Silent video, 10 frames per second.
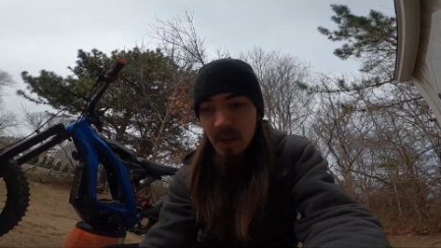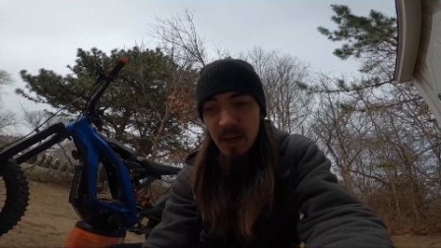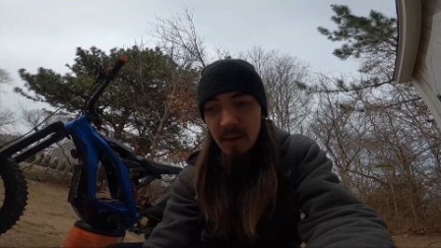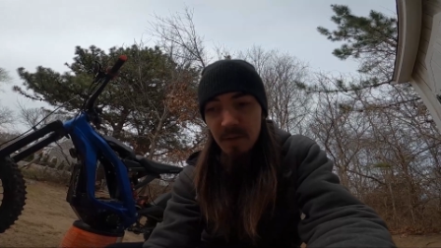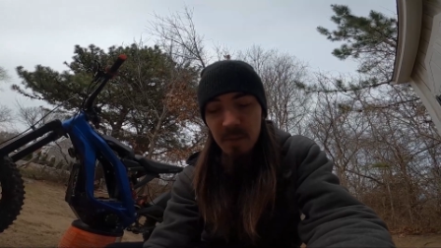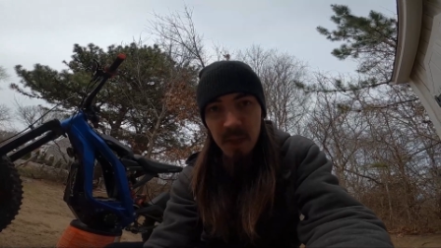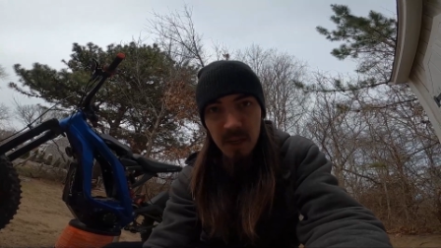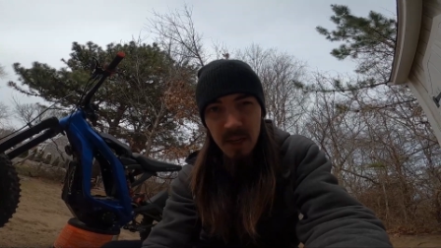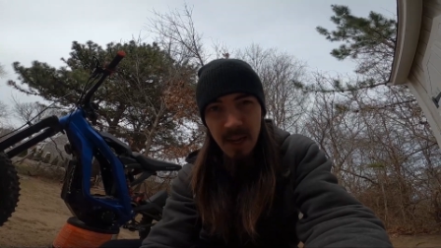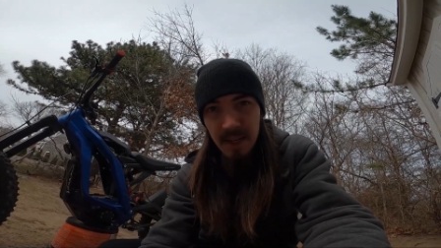cut it from the
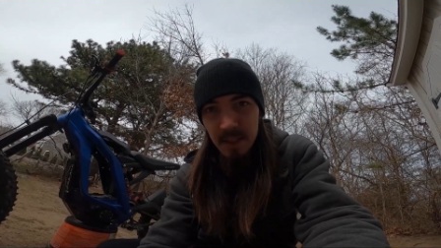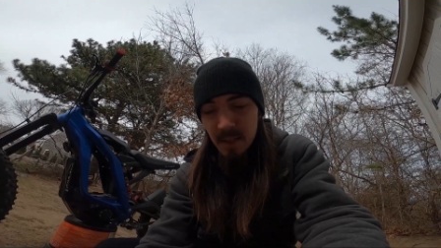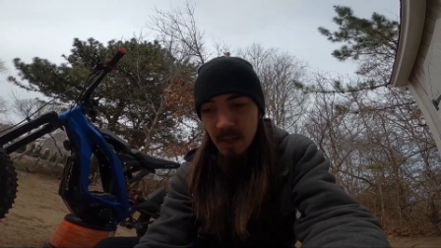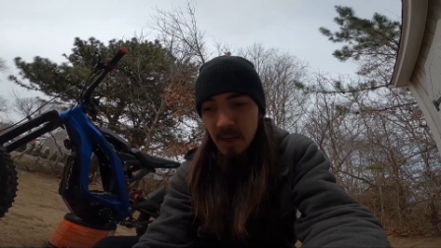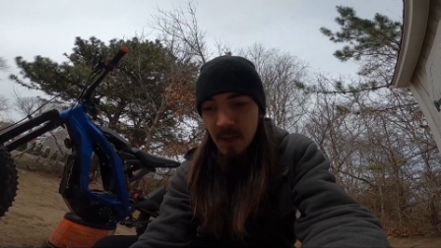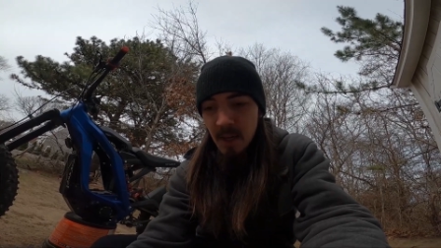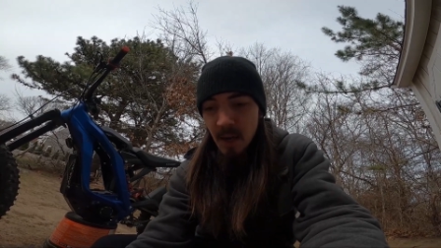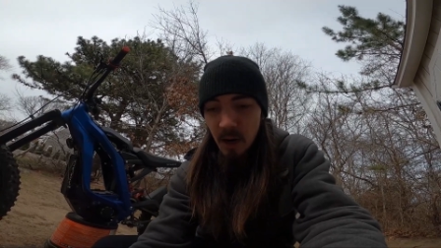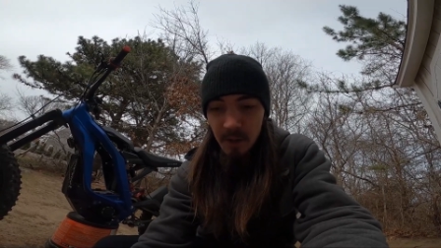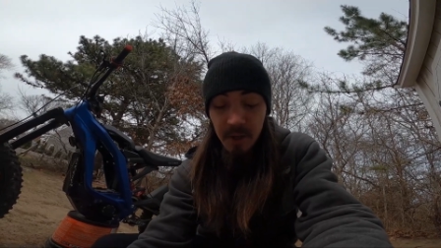connector
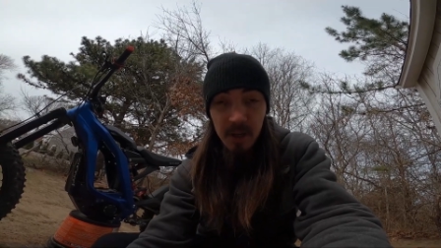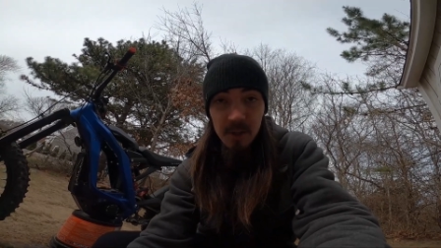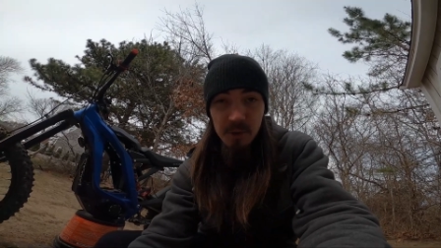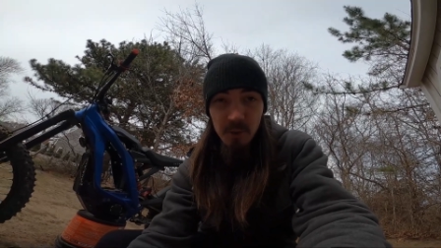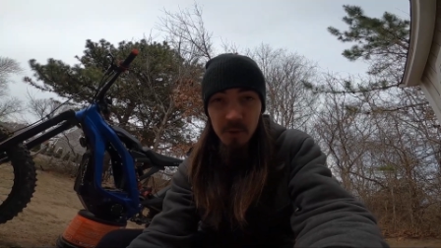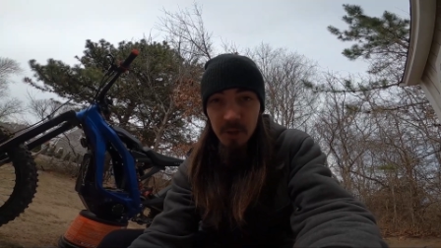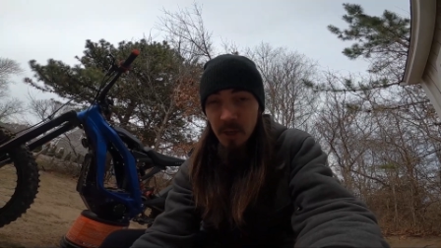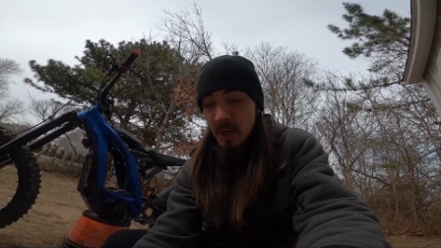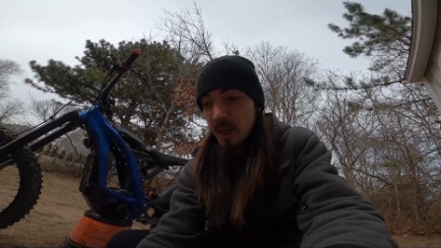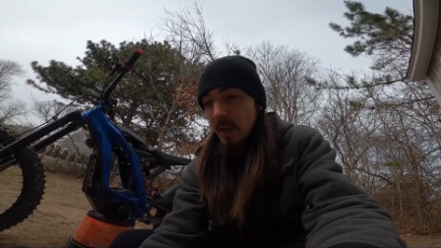on the controller,